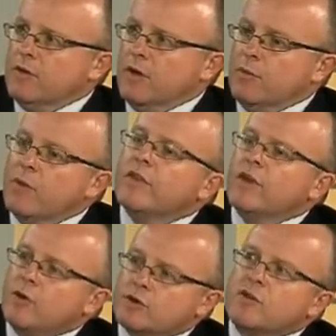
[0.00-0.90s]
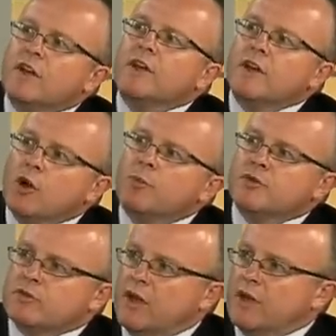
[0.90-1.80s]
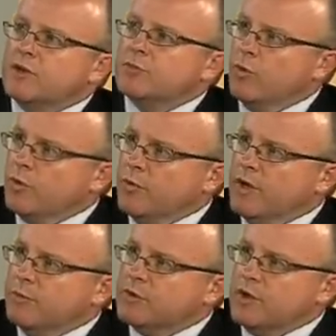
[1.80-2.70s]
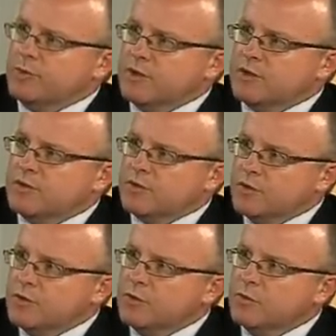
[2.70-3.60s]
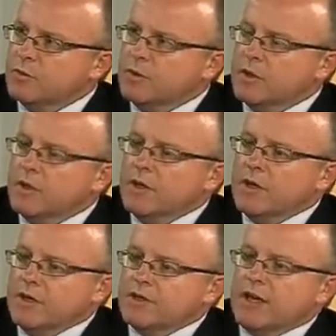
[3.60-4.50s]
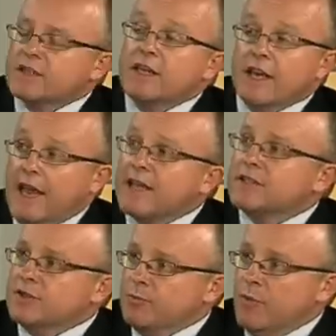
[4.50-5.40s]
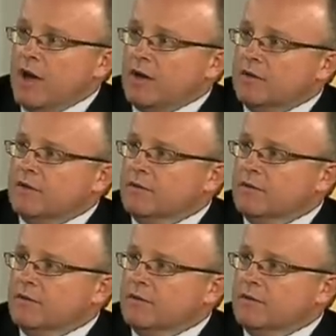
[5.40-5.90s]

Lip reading: Mm. And one thing Austrade can help Australian small to medium-sized businesses do is actually get access to market.